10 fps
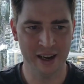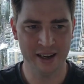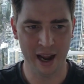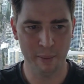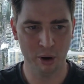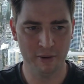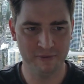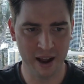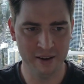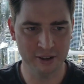Canberra
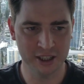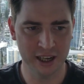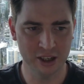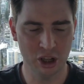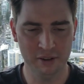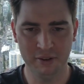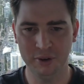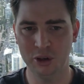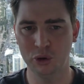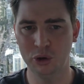favourites here,
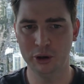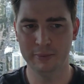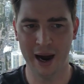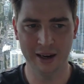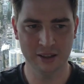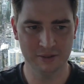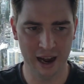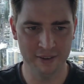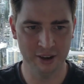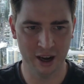$1.52,
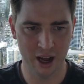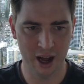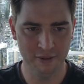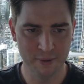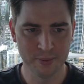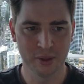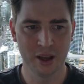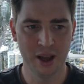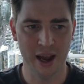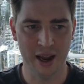-5.5,
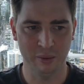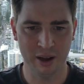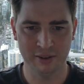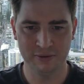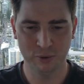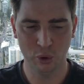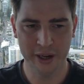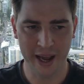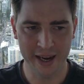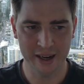and we have a
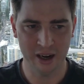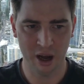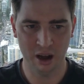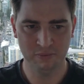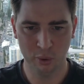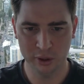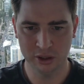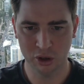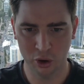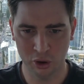48.5 point
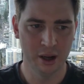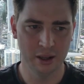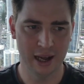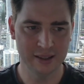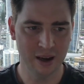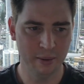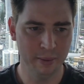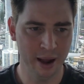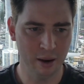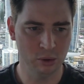total. Last time they
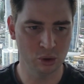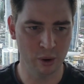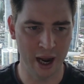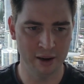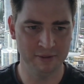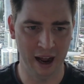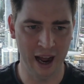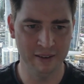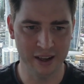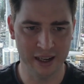met was round
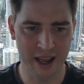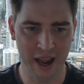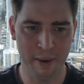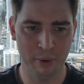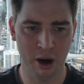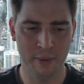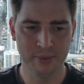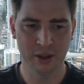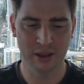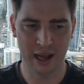5 in Canberra
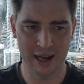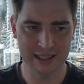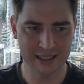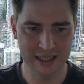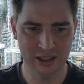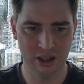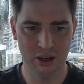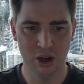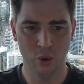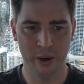last season,
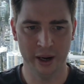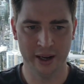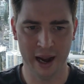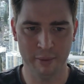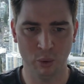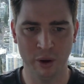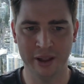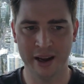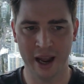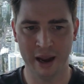where Canberra won
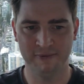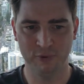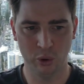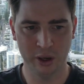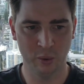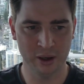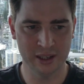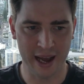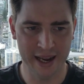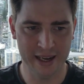that game
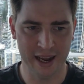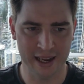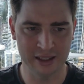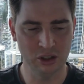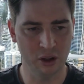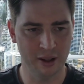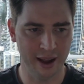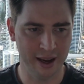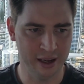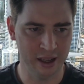41-8 as
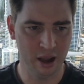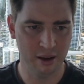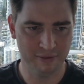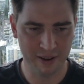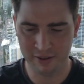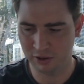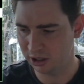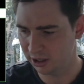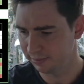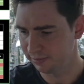$1.80
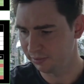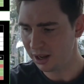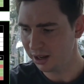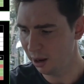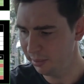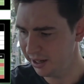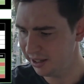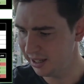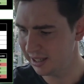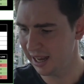favourites. Coming into
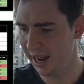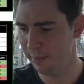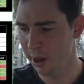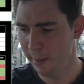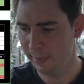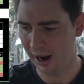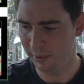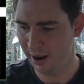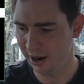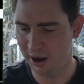this game,
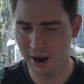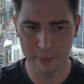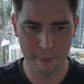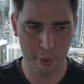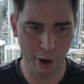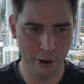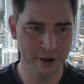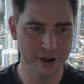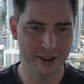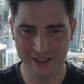Parramatta broke
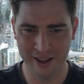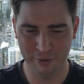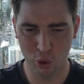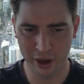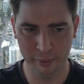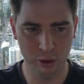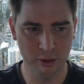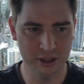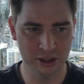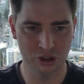their 4-game
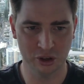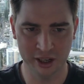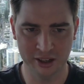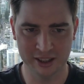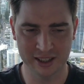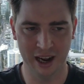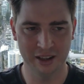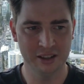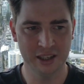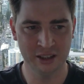losing streak to start the
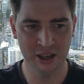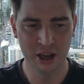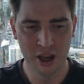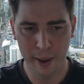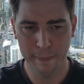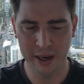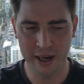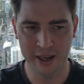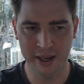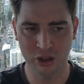season,
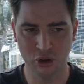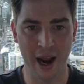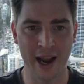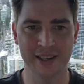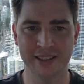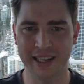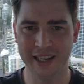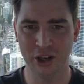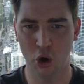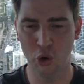beating the Dragons
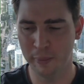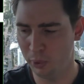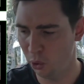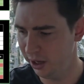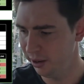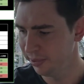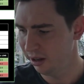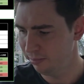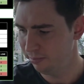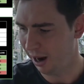in Golden Point.
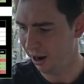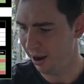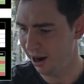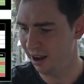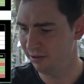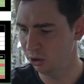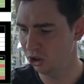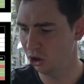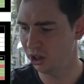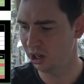Parramatta have
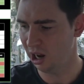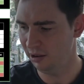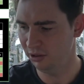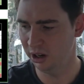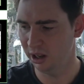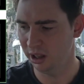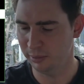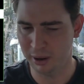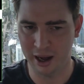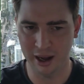also covered the
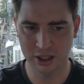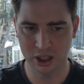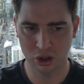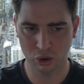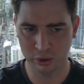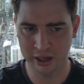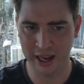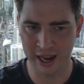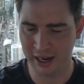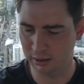past 3
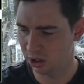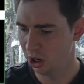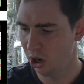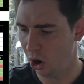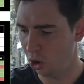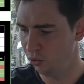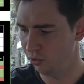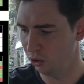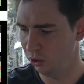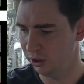games
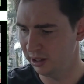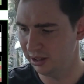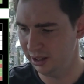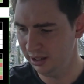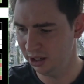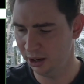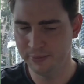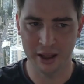overall this season.